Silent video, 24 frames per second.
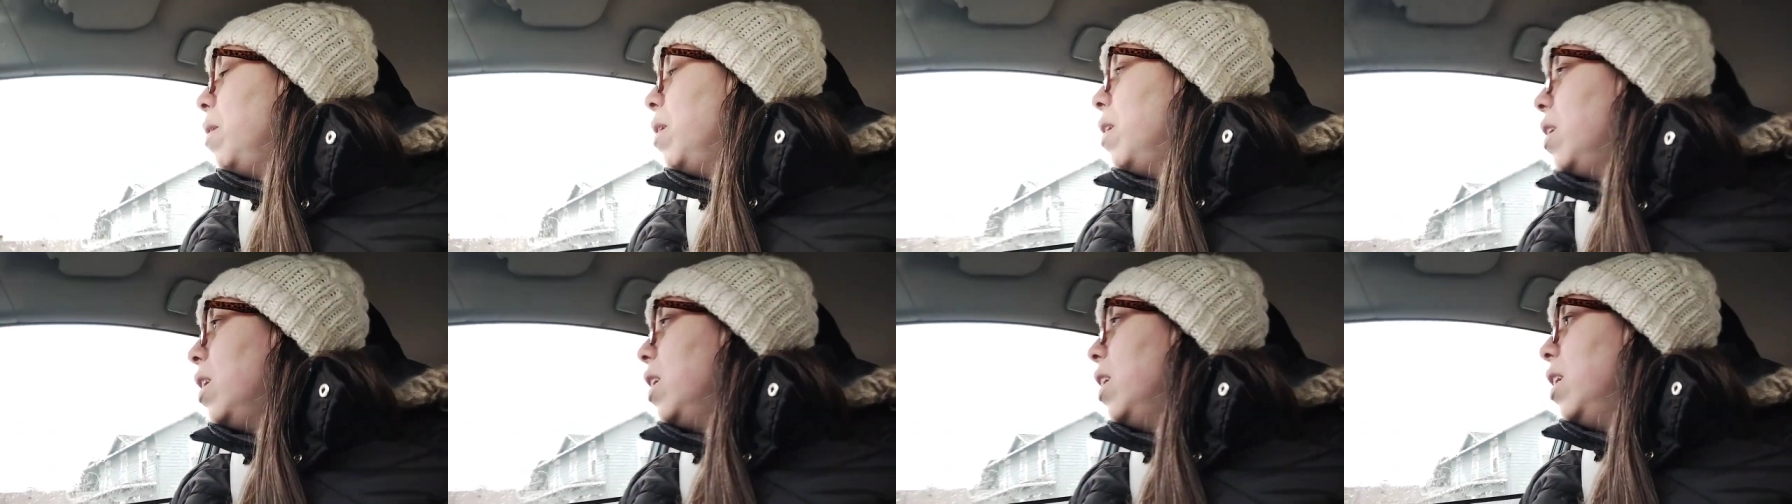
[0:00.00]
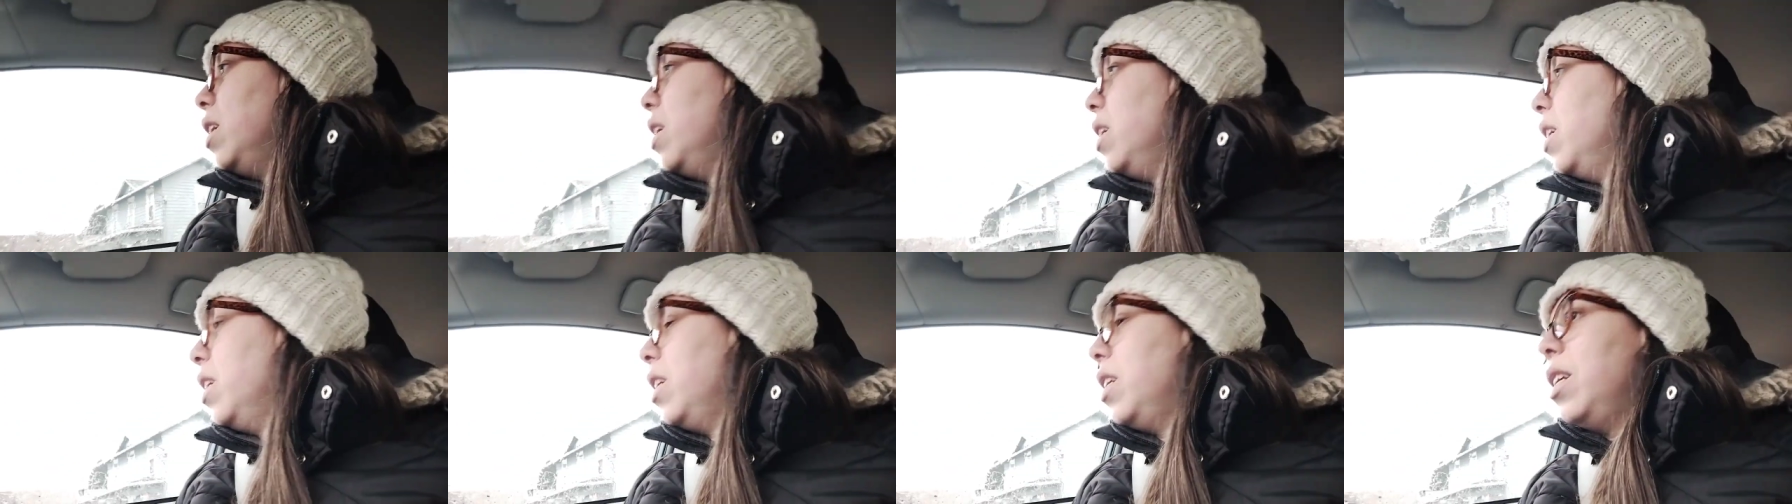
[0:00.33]

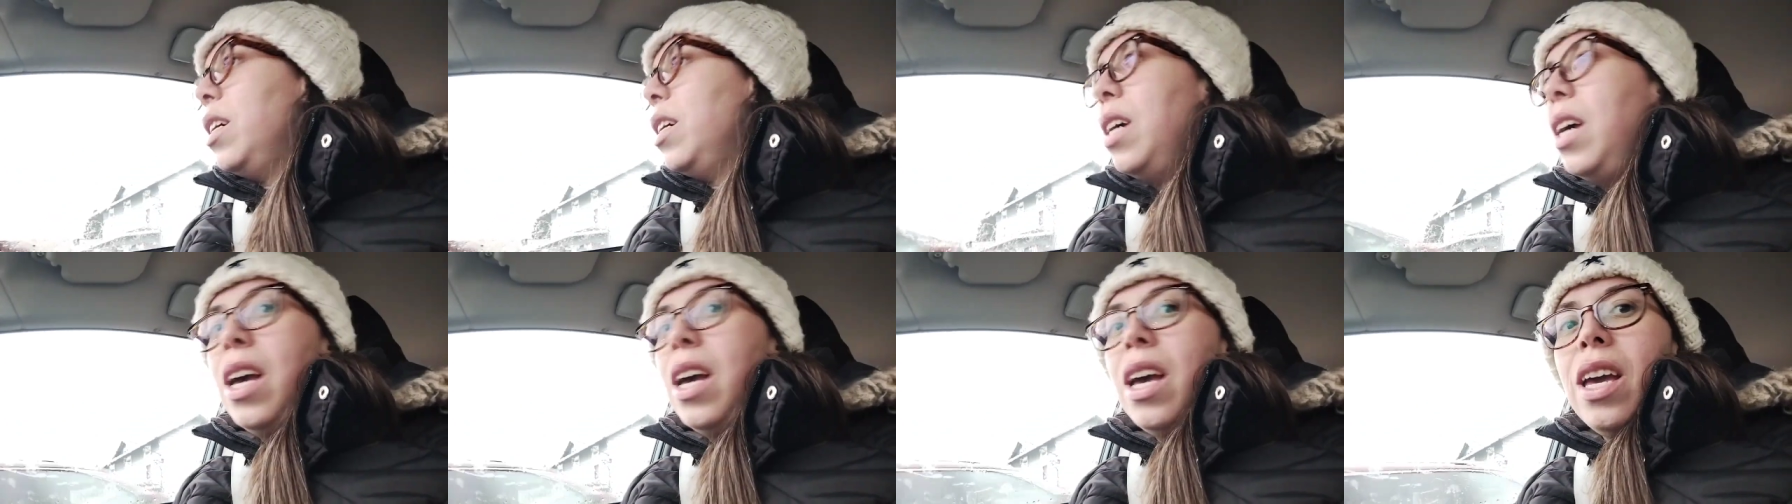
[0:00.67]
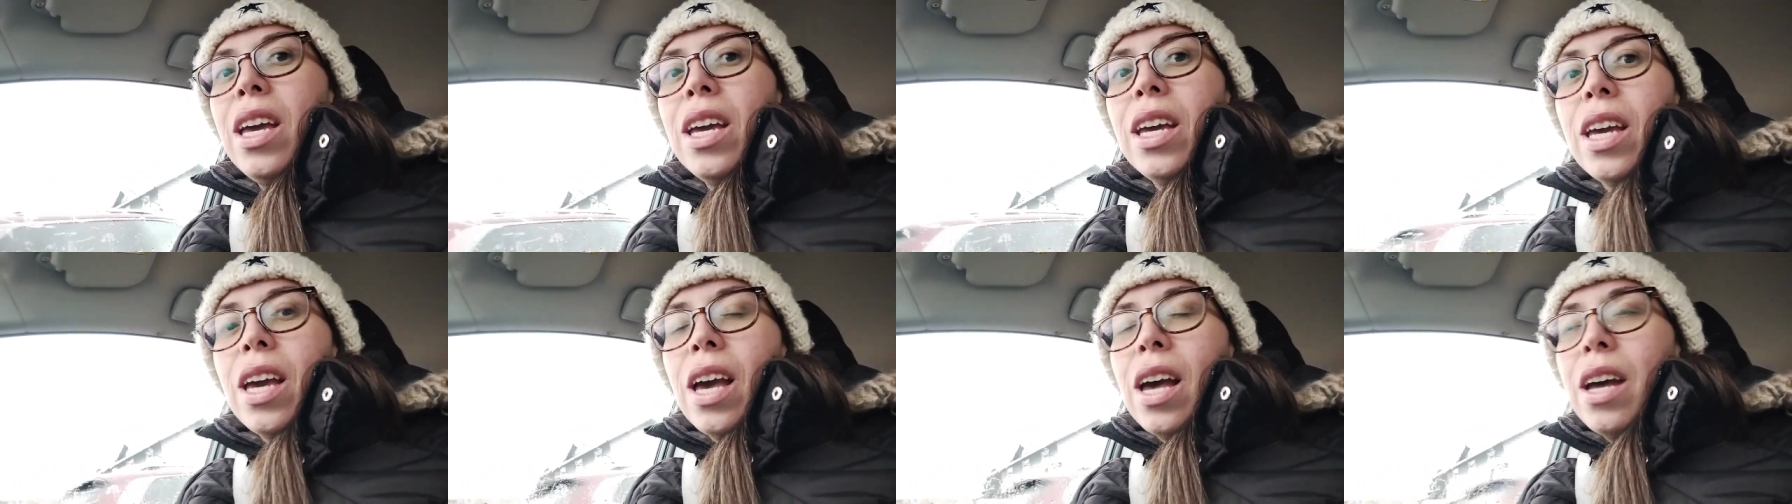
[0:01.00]
period
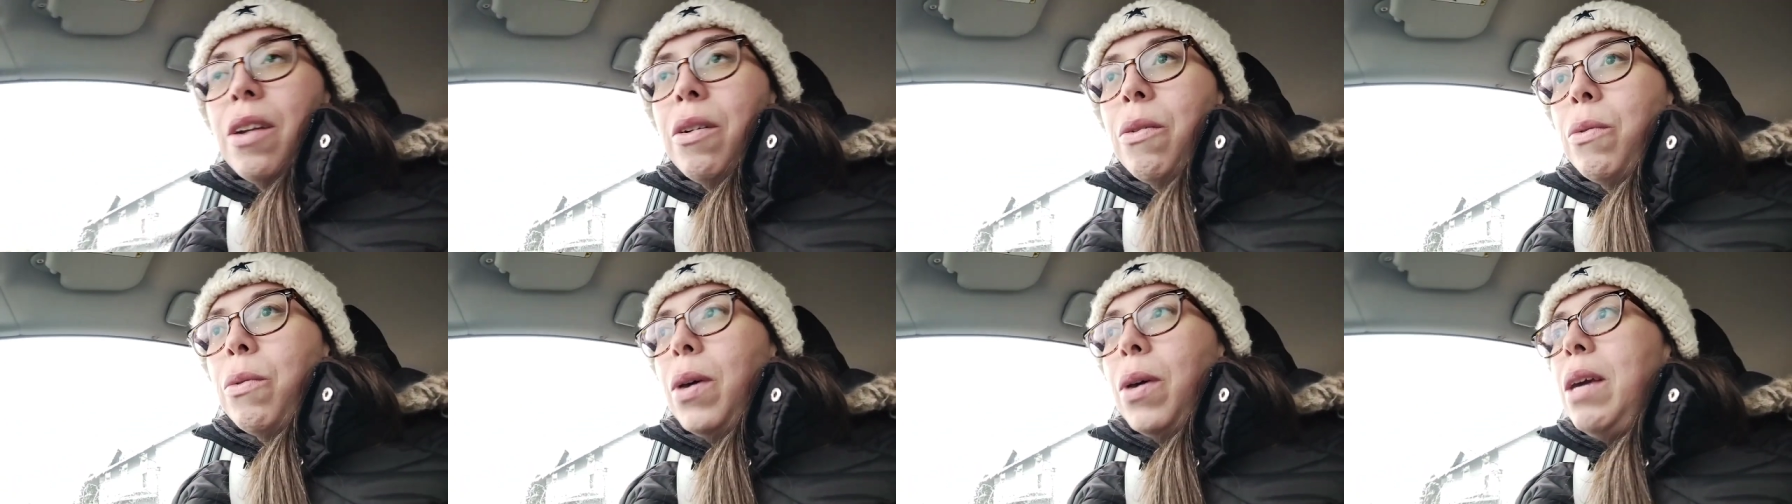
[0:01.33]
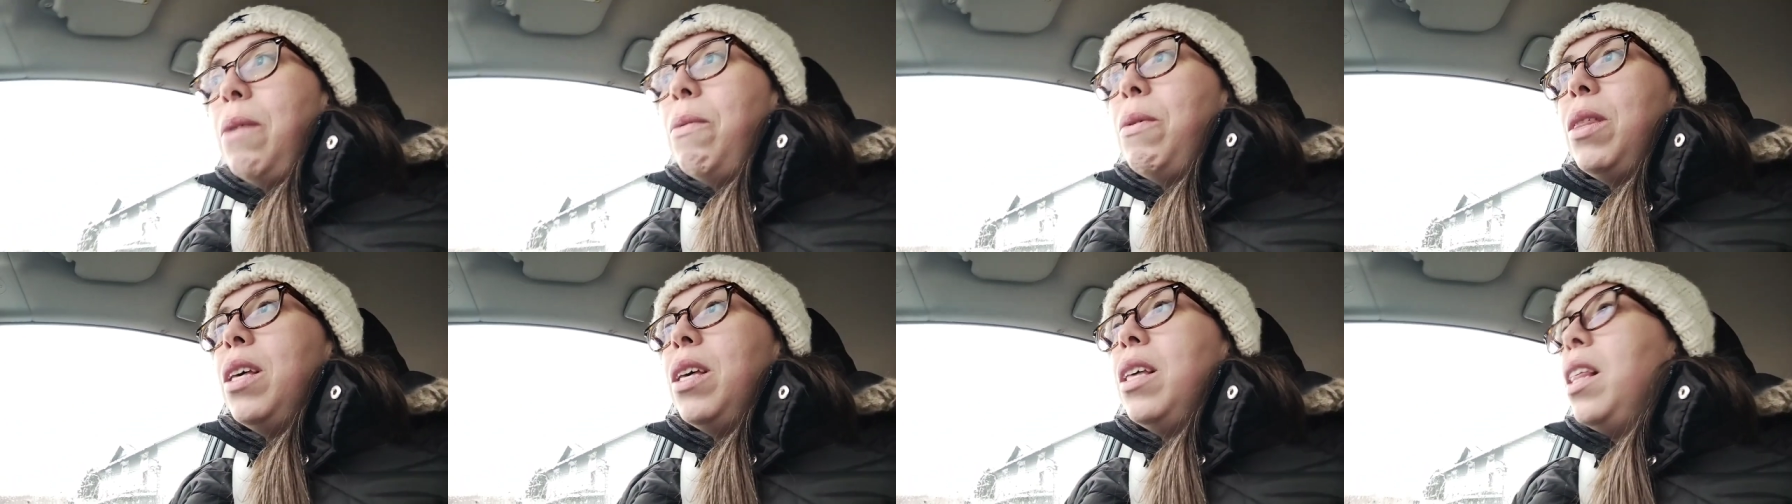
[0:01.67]
got
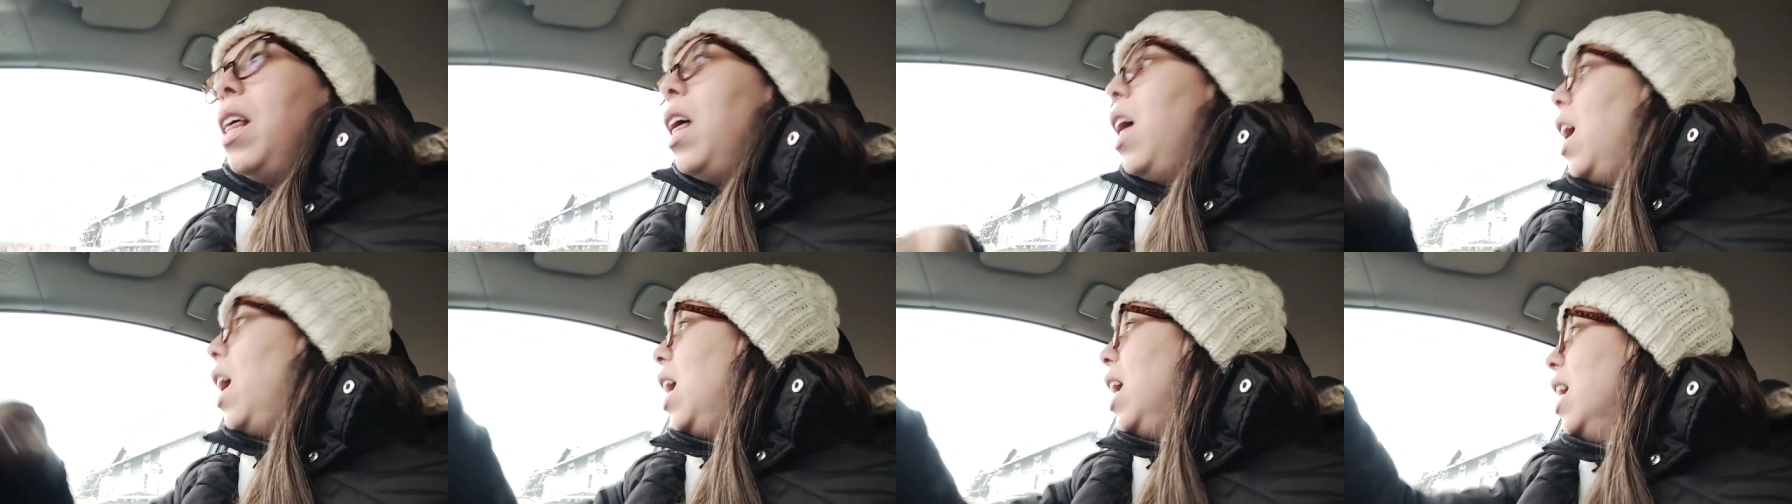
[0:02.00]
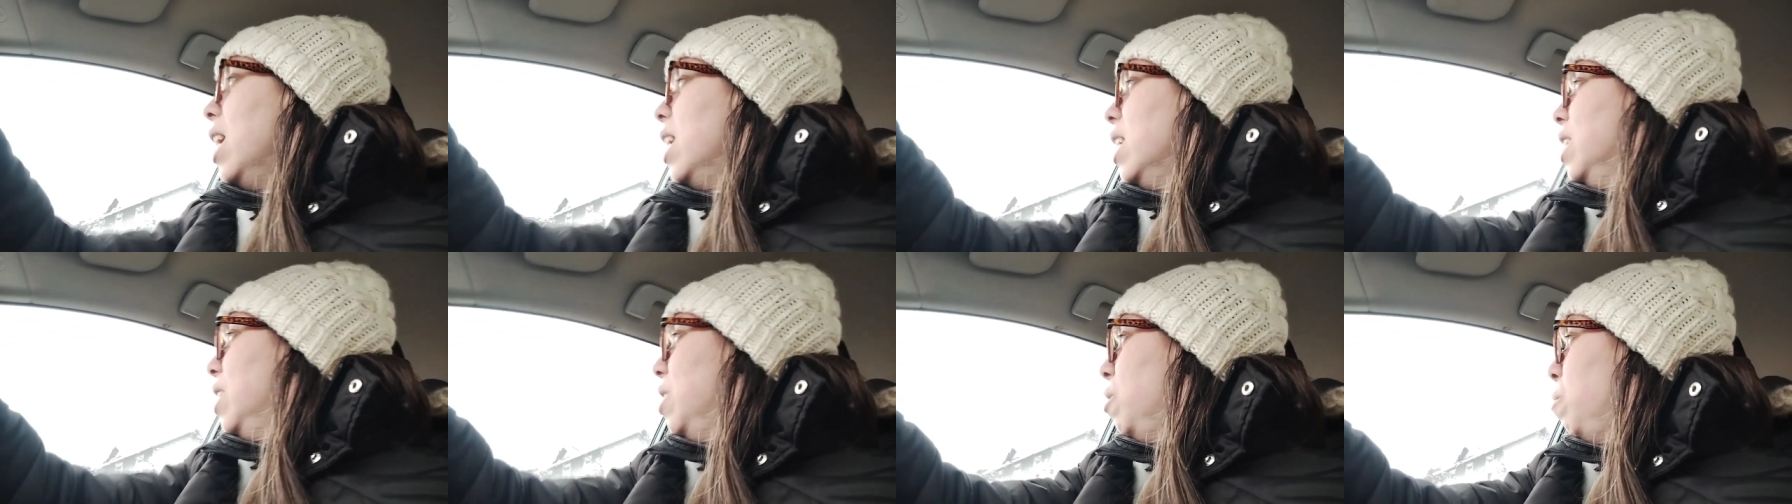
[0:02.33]
away with a
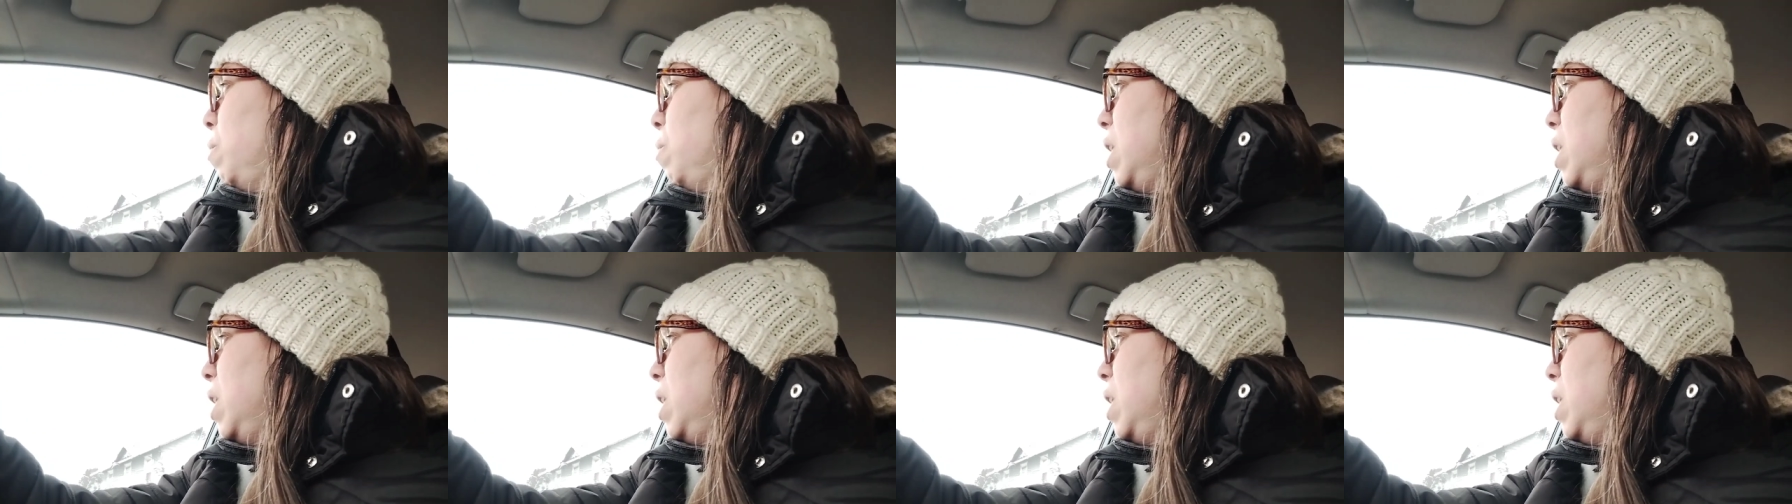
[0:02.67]
lot